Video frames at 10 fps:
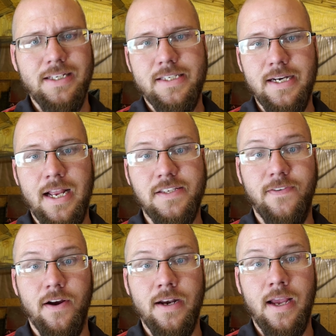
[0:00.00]
Tonight's
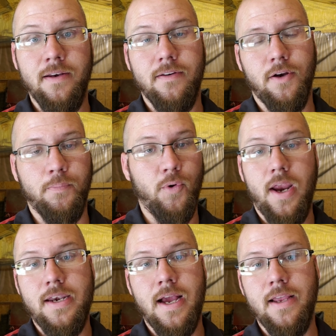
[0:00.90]

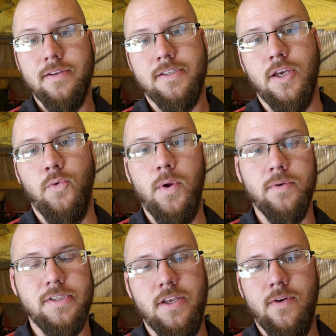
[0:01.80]
parade night, so we
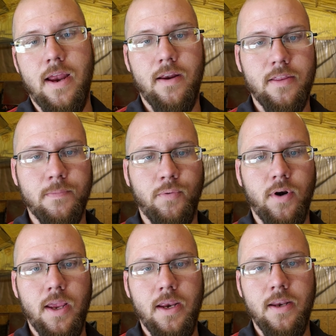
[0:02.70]
will see you out at the
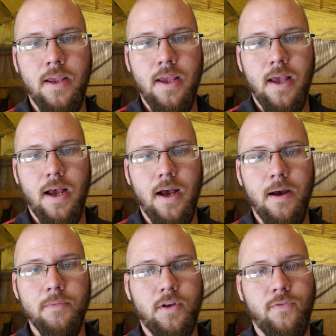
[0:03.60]
parade.
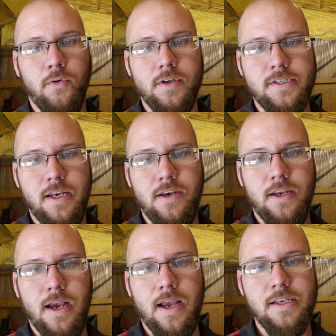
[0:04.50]
Look forward to seeing you
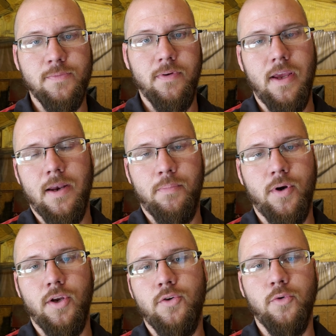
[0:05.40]
guys. We've got a
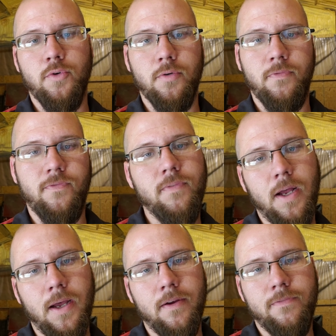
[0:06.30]
pretty cool
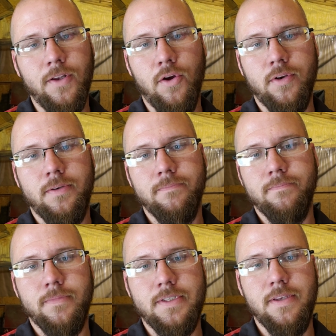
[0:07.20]
float
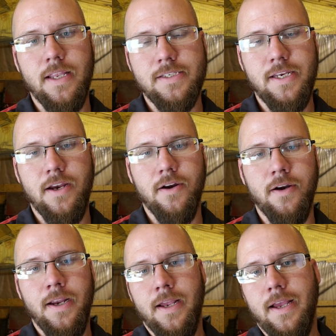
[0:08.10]
this
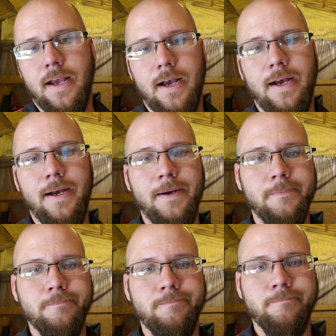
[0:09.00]
year.
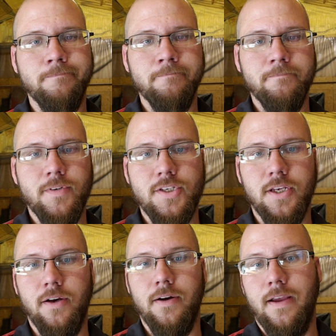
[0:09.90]

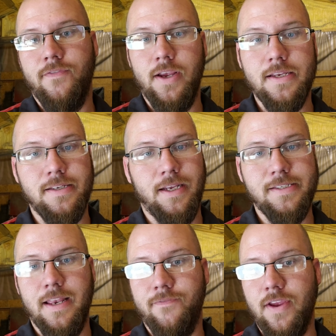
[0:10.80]
So if you guys, like I
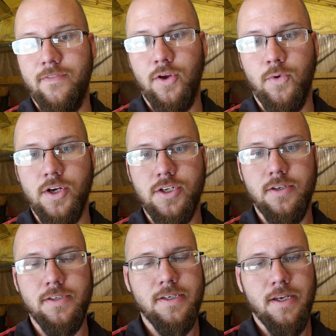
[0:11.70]
said, if you have any
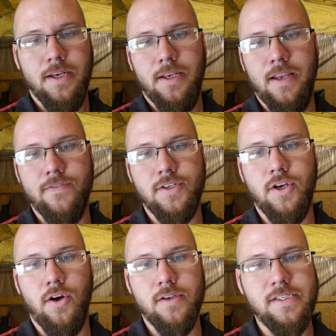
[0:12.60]
questions, give us a
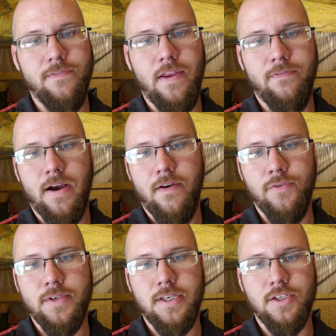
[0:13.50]
call,
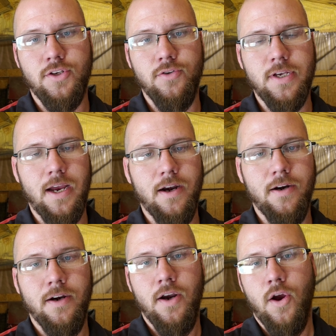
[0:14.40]

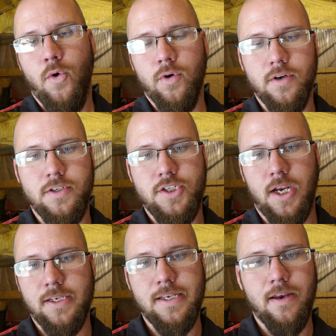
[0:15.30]
785-362-TIRE, or
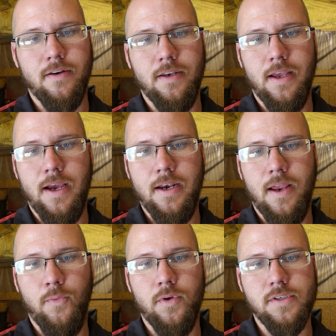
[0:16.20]
check us out online
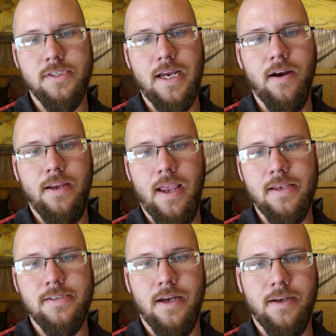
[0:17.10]
at
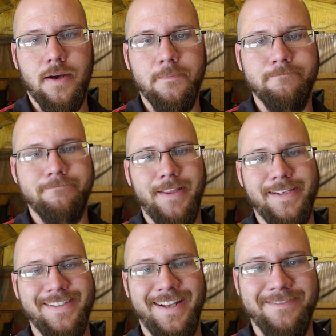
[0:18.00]
wilsontireks.com.
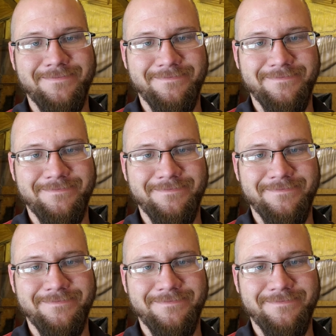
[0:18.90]
Thanks a lot.